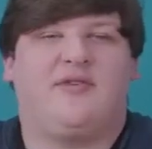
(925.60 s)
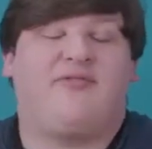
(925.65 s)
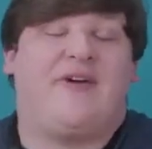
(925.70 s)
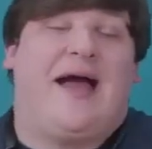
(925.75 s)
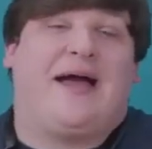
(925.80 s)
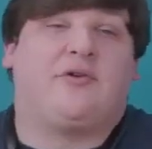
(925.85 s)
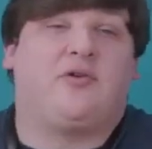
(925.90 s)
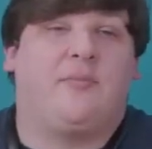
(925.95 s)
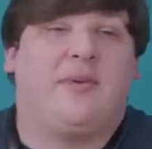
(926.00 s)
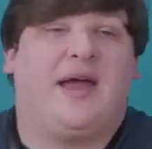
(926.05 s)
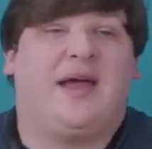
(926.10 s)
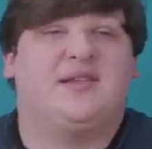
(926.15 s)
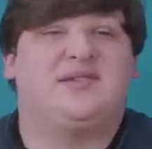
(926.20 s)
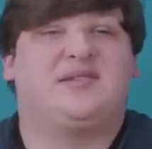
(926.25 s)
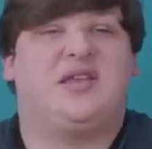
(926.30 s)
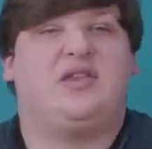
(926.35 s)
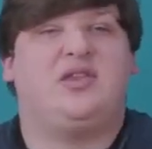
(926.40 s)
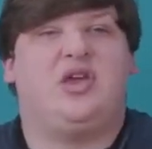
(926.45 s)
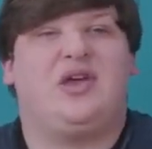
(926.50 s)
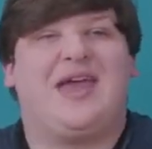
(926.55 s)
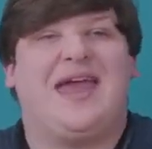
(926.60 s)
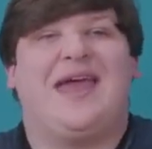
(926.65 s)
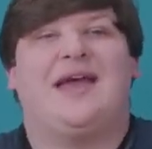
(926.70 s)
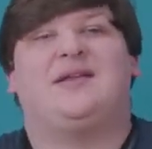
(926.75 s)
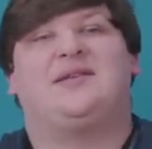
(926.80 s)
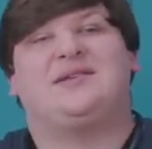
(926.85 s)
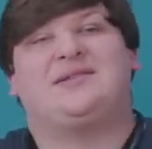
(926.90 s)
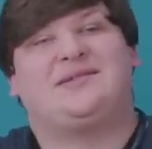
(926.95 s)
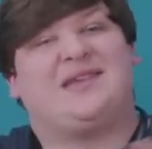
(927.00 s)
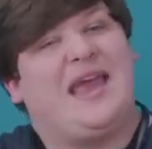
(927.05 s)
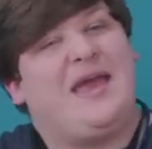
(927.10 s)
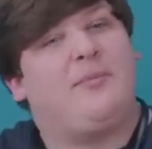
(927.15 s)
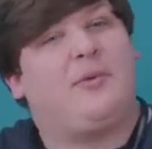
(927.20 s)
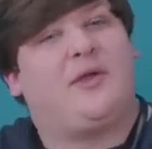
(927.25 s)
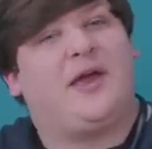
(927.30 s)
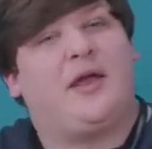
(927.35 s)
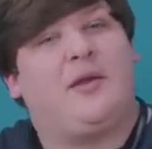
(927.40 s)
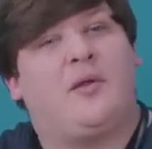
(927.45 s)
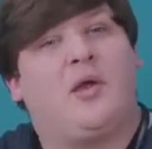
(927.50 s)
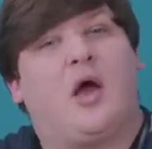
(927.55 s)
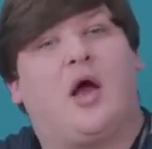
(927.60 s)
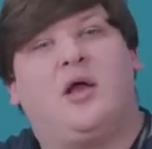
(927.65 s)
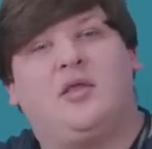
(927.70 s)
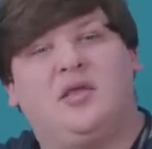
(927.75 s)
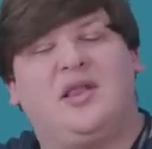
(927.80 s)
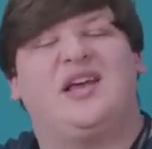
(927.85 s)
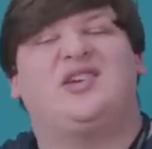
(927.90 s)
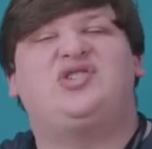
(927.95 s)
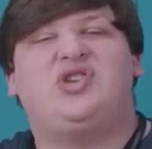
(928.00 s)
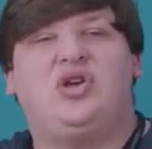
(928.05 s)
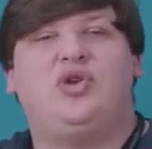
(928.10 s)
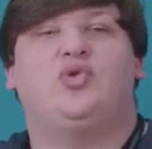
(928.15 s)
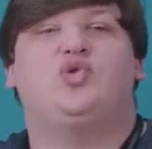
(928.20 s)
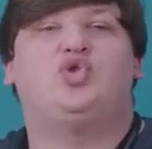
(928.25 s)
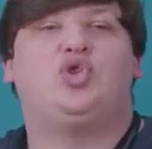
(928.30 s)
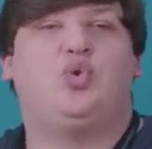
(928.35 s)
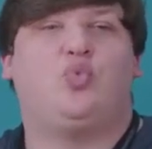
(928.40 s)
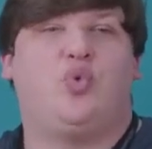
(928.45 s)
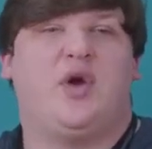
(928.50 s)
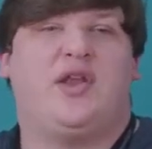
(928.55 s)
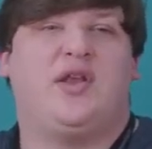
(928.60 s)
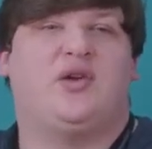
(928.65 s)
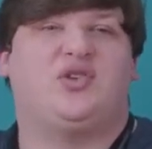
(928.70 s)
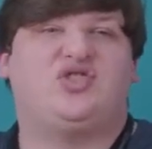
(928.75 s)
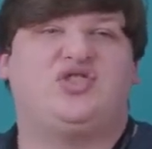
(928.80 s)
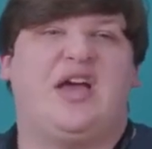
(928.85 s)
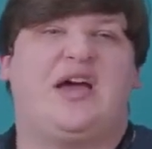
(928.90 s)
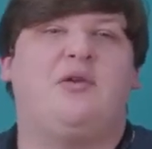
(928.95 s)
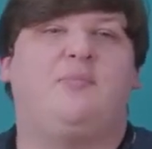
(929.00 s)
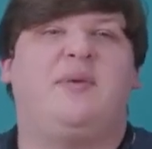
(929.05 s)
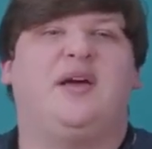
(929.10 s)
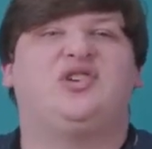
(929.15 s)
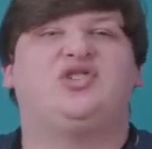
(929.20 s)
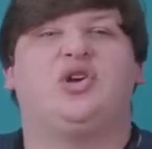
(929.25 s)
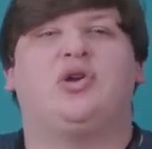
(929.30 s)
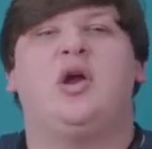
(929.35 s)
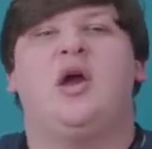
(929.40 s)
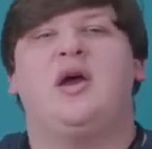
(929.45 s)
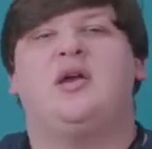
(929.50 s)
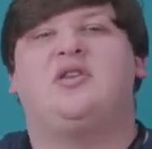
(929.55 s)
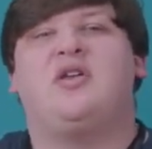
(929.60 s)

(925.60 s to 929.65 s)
the fact remains that you can't disable it unless you use the Windows Sound Mixer